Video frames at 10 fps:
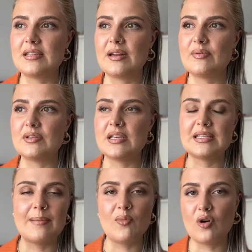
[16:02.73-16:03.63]
that it
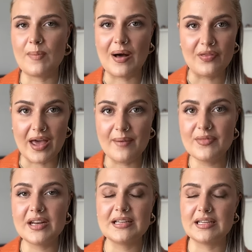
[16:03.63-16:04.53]
said more about them
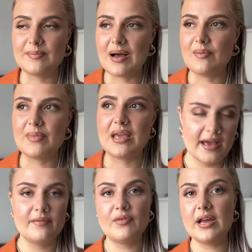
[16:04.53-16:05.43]
than it did about me.
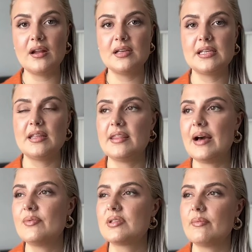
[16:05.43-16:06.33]
And realizing that
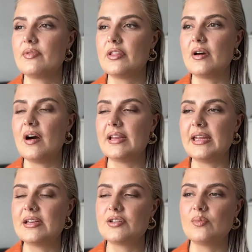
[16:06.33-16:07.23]
that was something that I
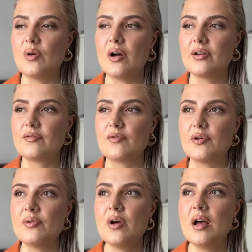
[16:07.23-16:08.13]
needed to work
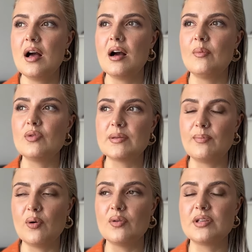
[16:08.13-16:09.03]
through was
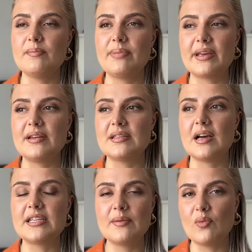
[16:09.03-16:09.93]
important, because
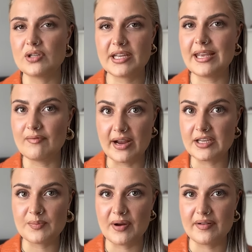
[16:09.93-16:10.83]
I didn't want to keep
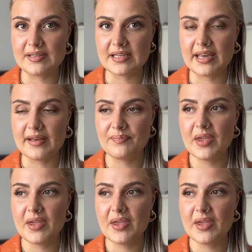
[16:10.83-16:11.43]
re-experiencing it.